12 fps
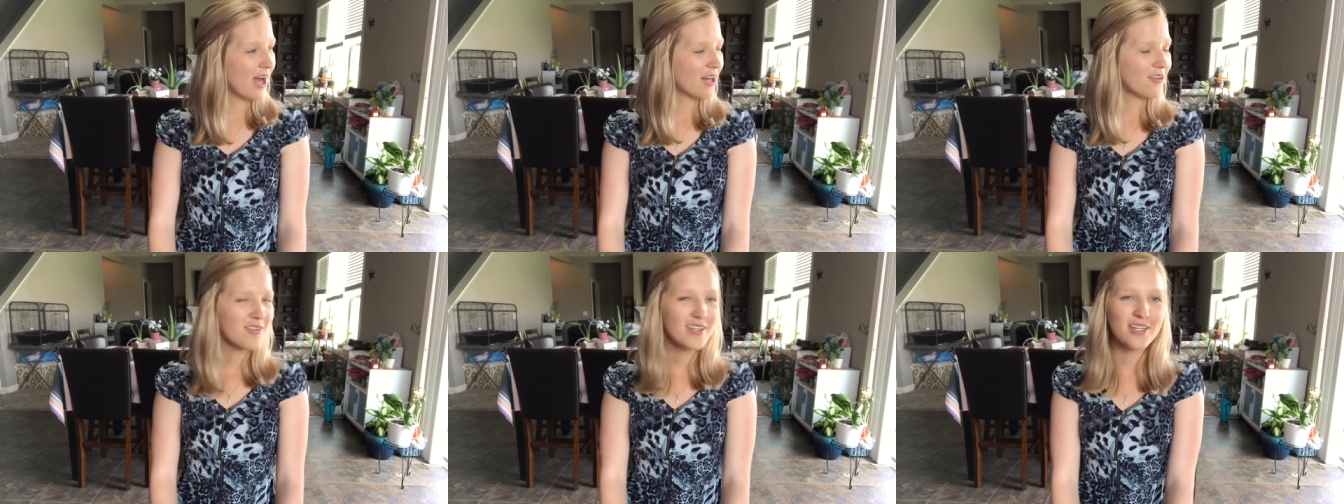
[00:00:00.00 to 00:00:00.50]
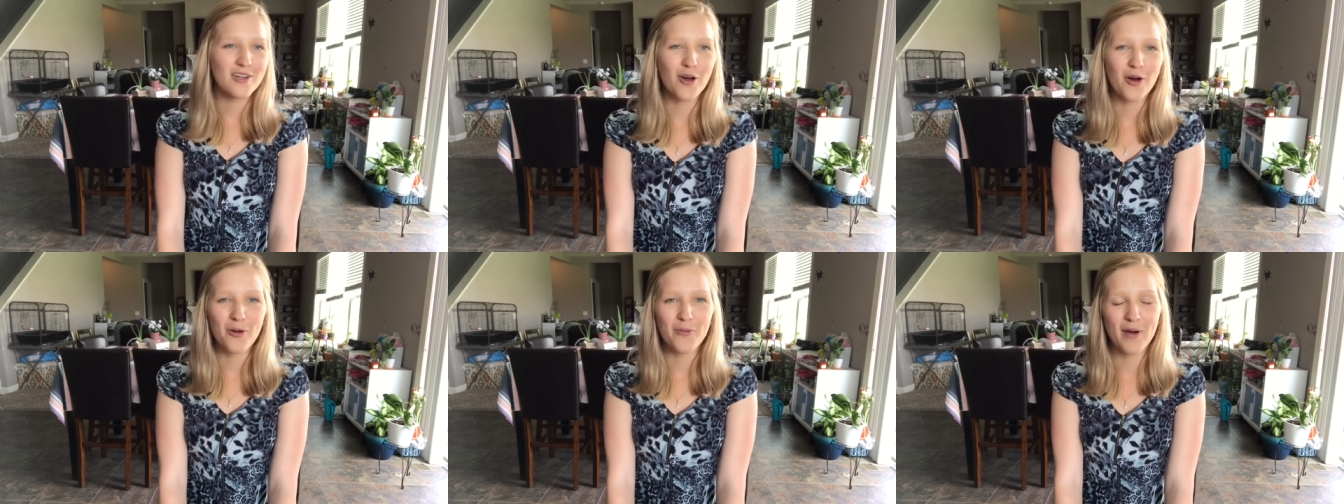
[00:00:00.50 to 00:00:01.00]
I don't really
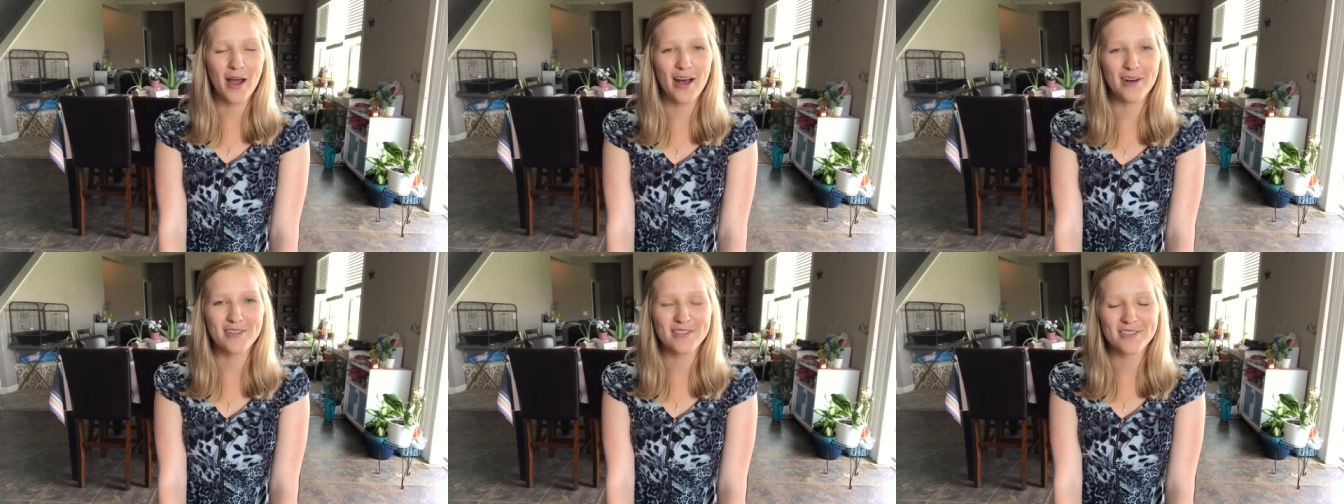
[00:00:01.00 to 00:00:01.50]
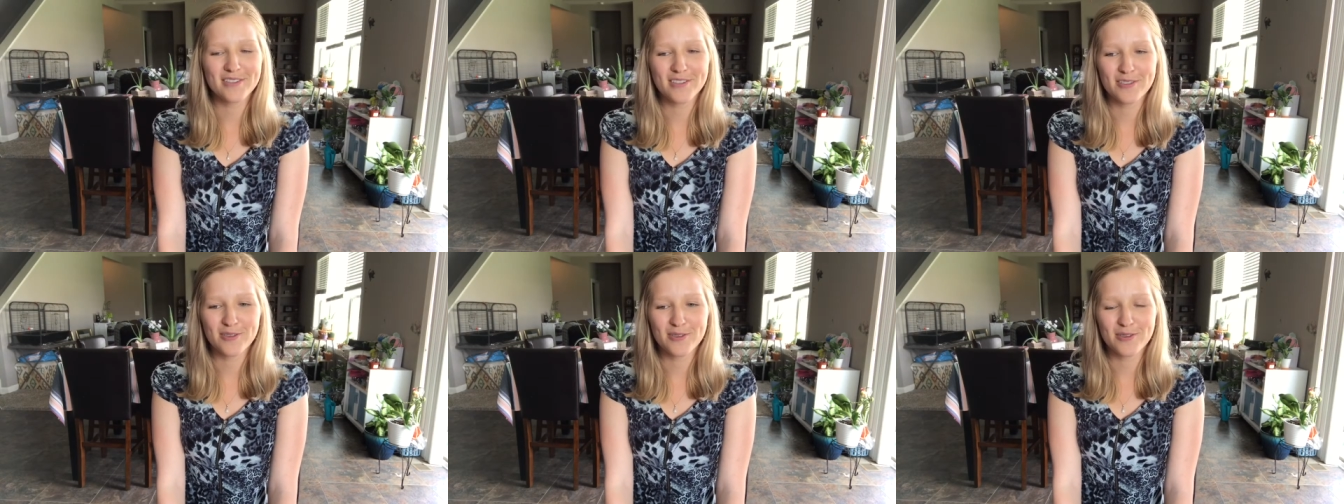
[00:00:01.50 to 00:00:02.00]
know what else
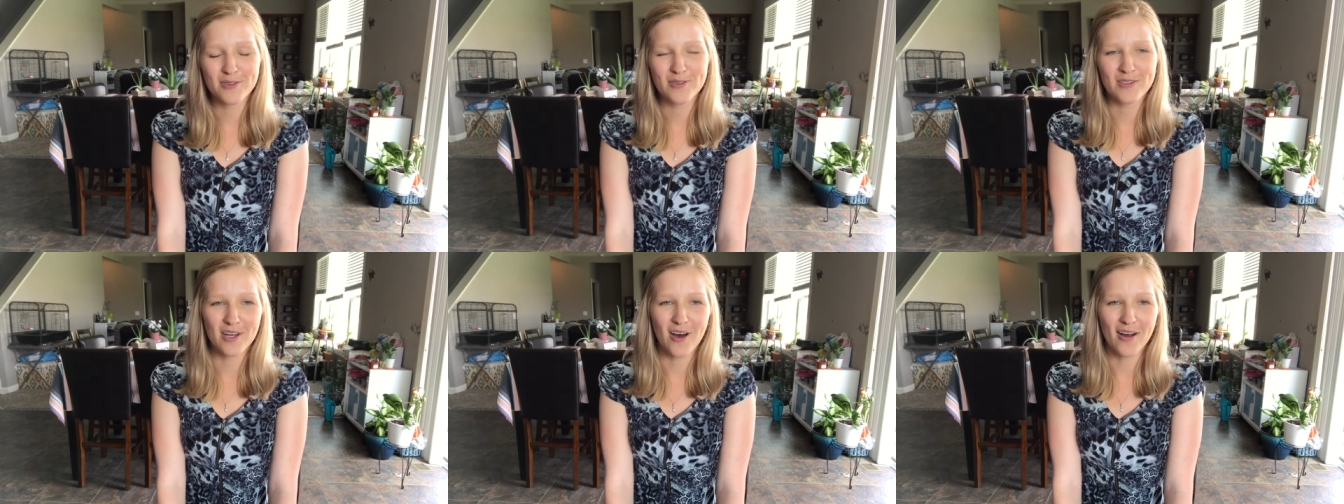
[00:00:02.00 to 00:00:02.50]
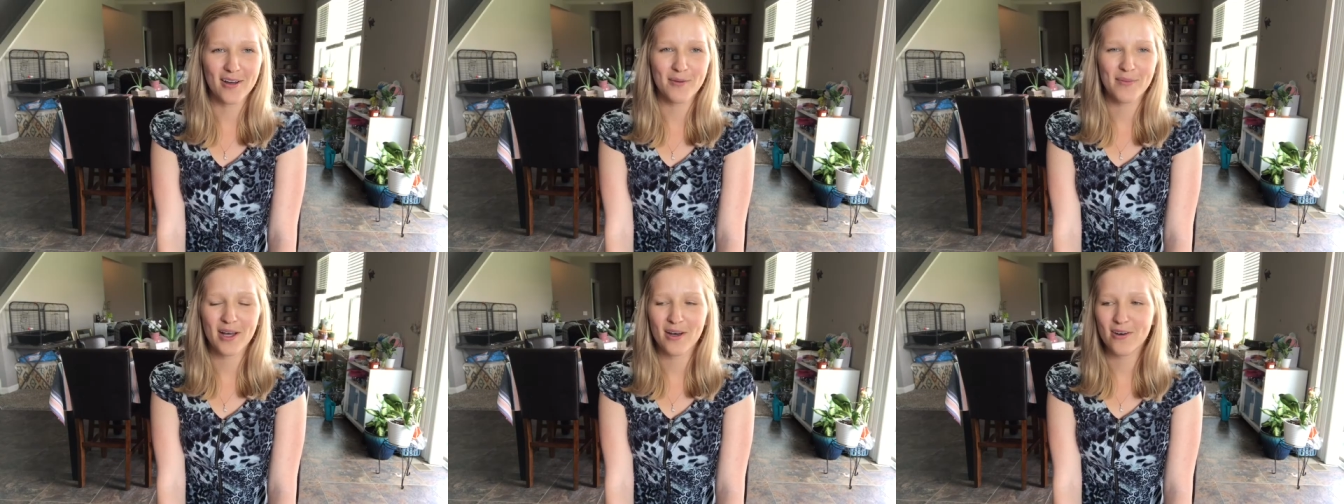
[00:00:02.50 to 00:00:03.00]
to talk
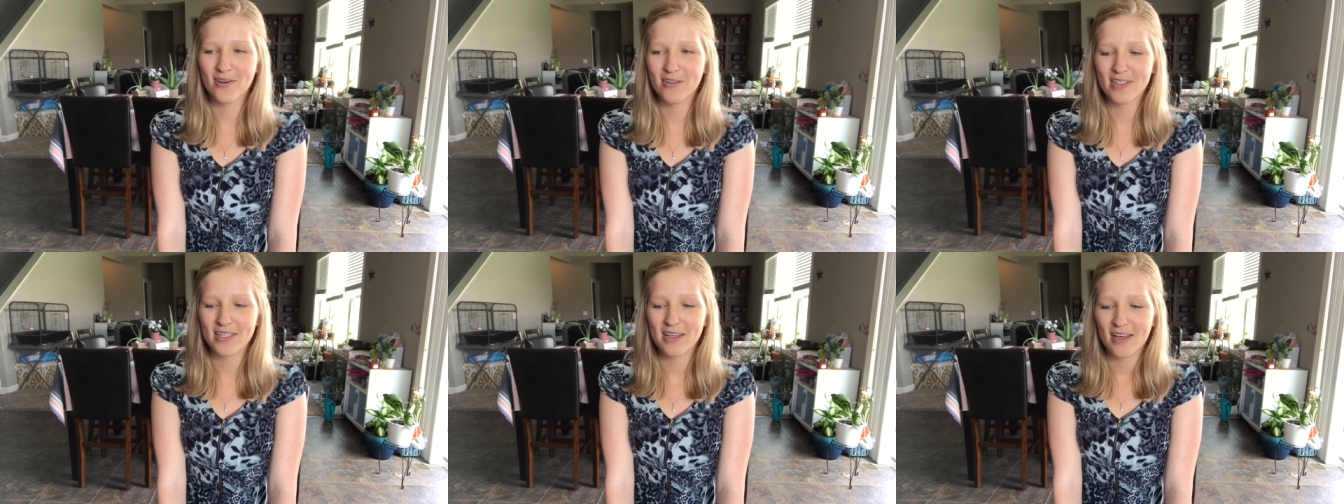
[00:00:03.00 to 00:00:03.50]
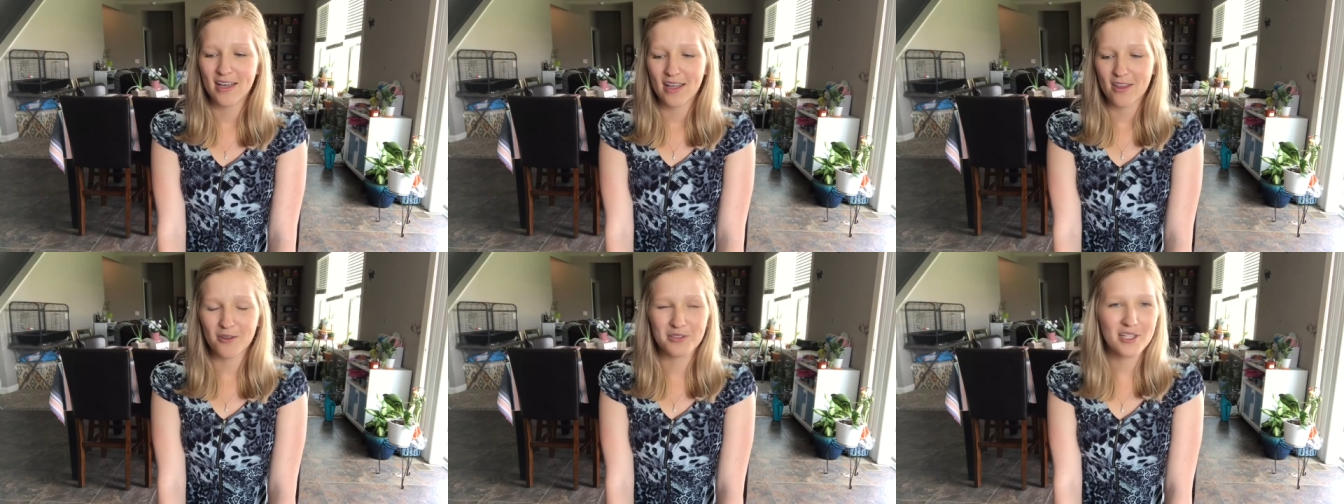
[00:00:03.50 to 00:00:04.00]
about
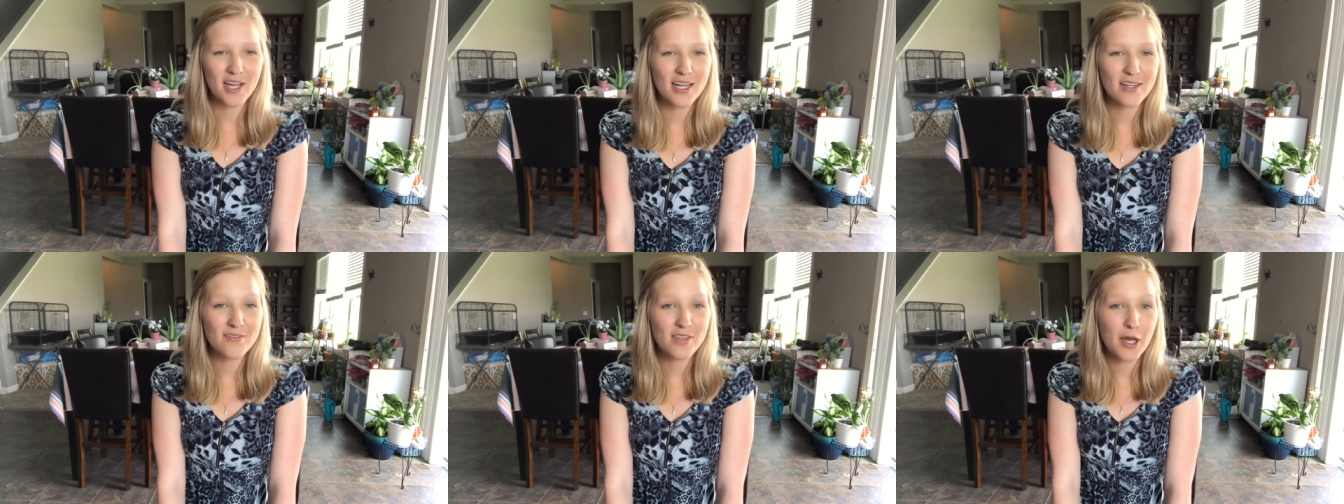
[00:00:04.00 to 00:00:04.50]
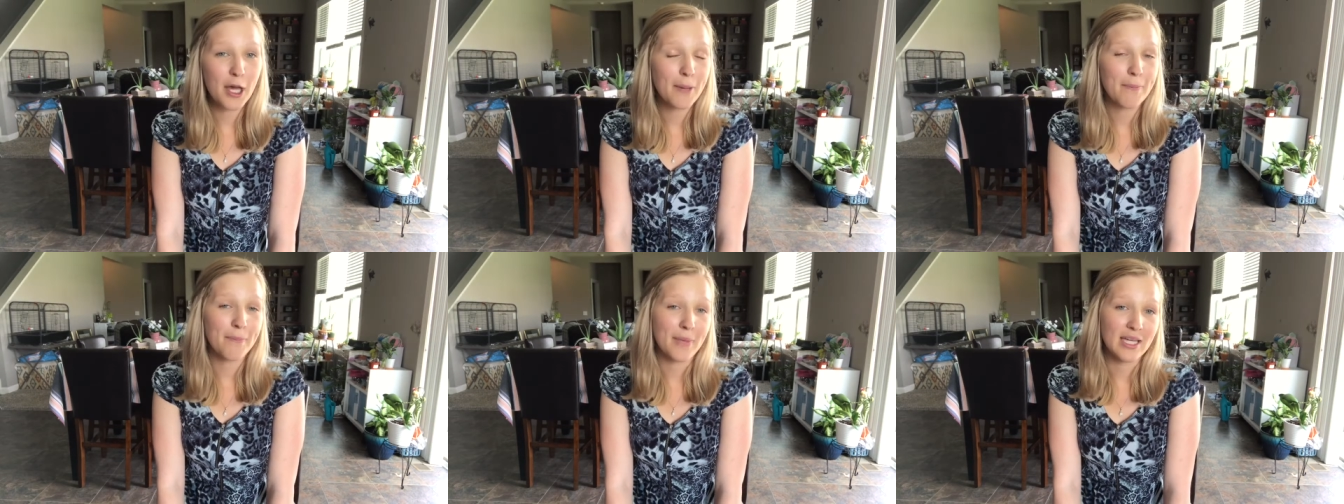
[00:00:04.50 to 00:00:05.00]
those are kind of the
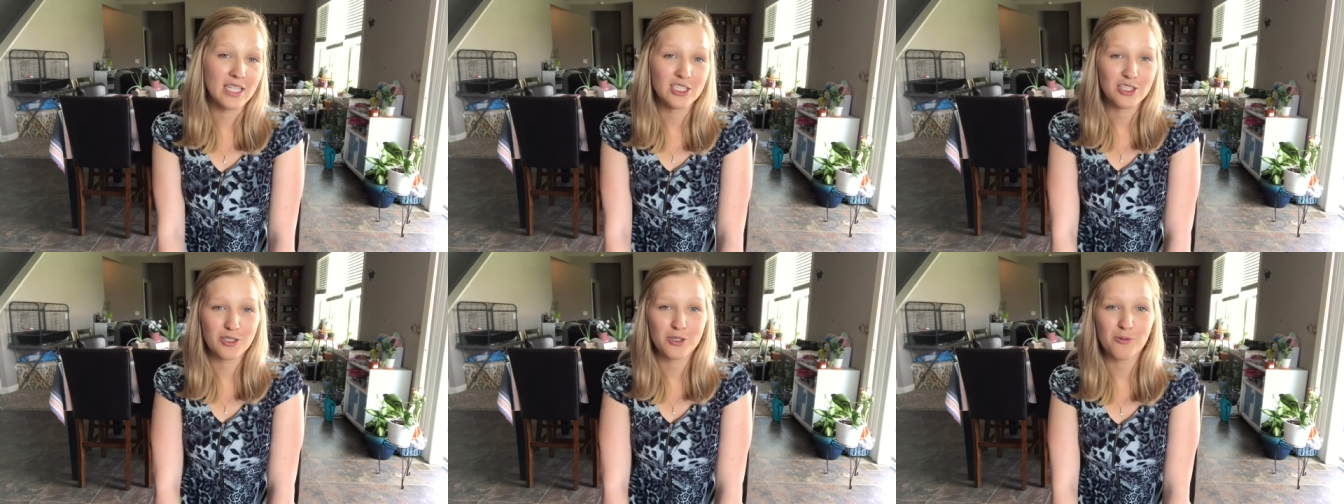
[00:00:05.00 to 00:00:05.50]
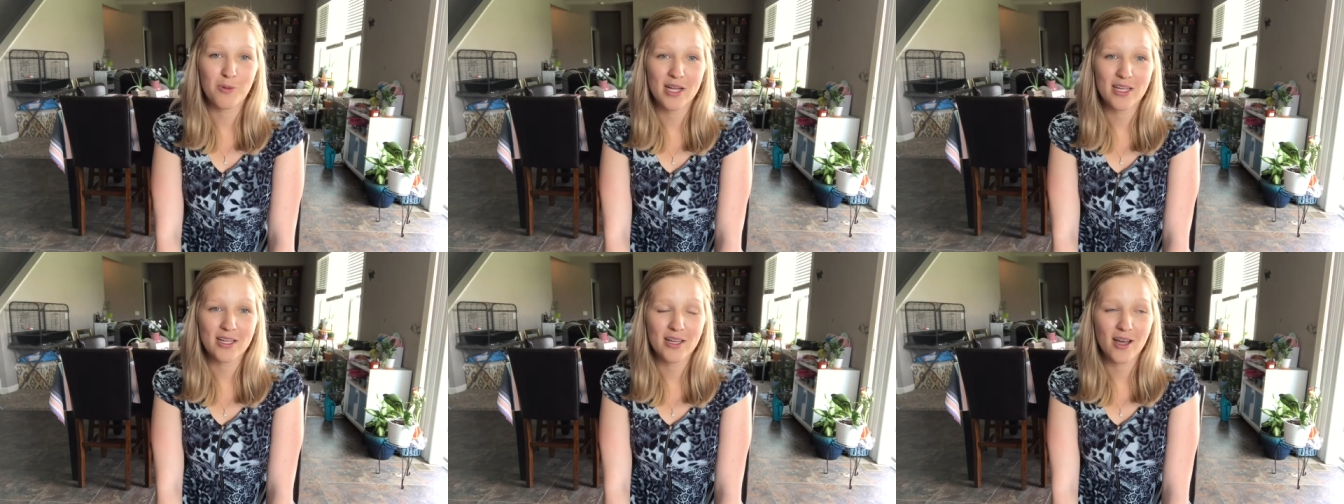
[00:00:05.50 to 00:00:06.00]
major
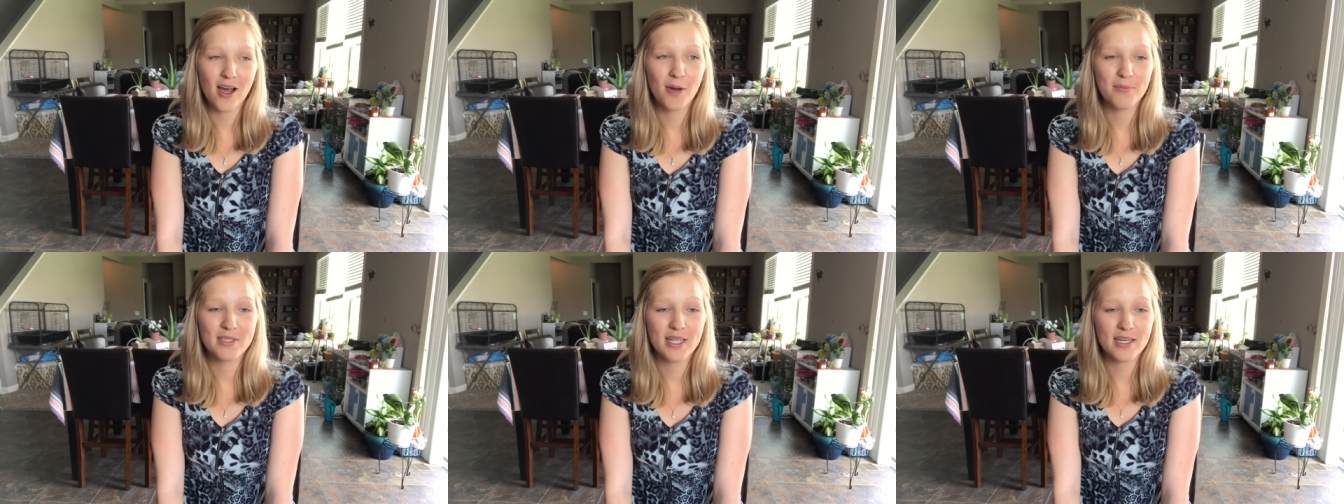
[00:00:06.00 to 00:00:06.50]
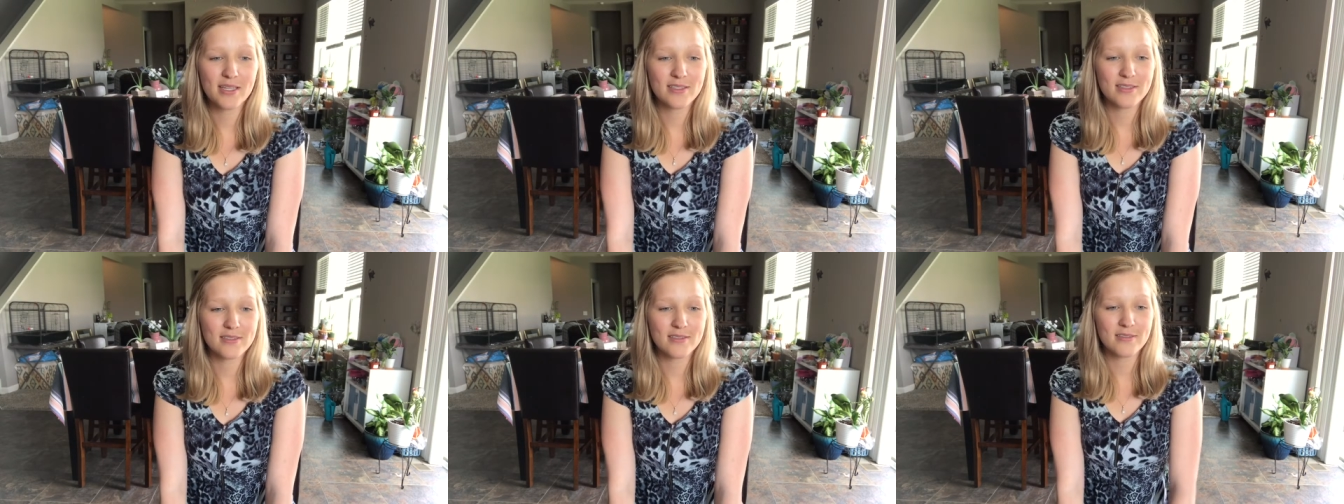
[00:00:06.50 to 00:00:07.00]
wedding
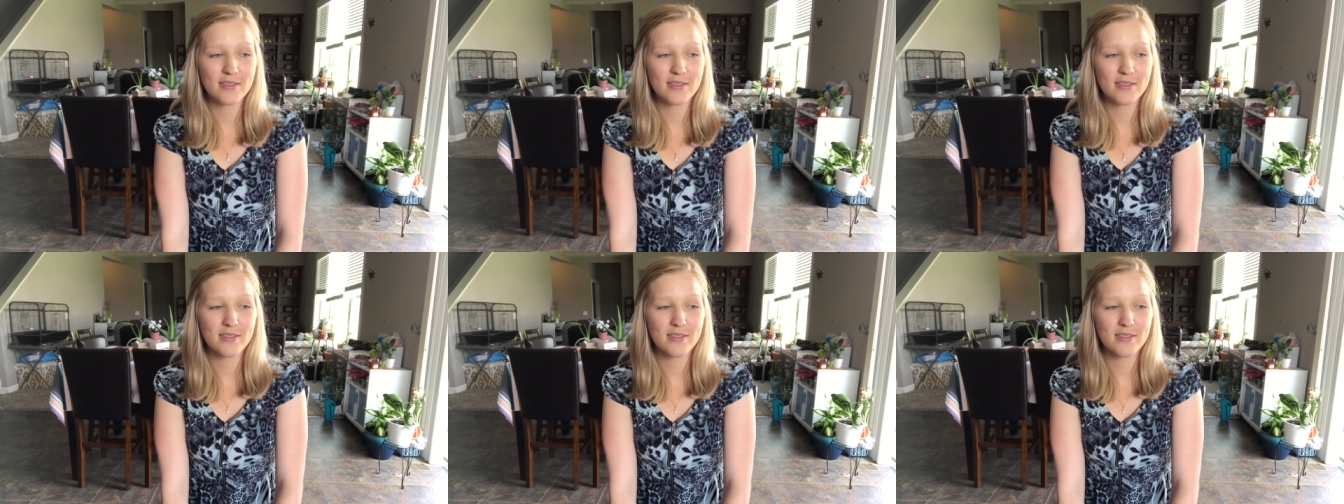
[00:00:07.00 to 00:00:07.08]
updates.